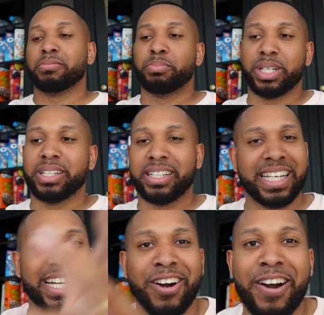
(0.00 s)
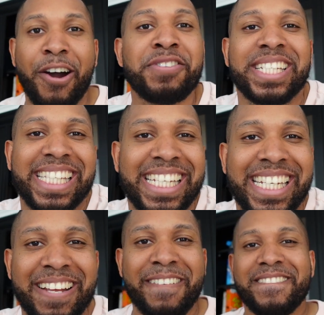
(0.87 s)
But
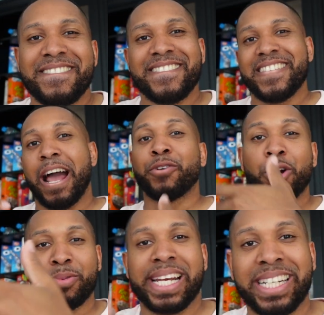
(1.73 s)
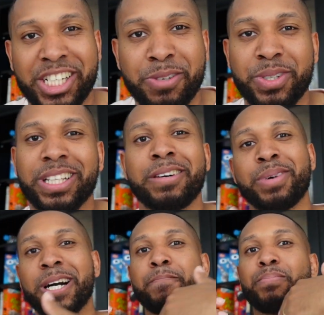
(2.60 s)
obviously, I've got a relationship with them,
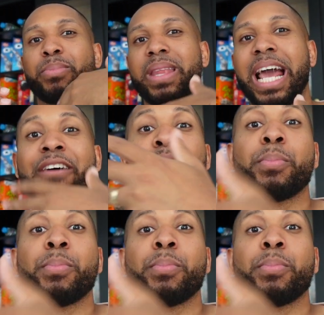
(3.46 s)
but I haven't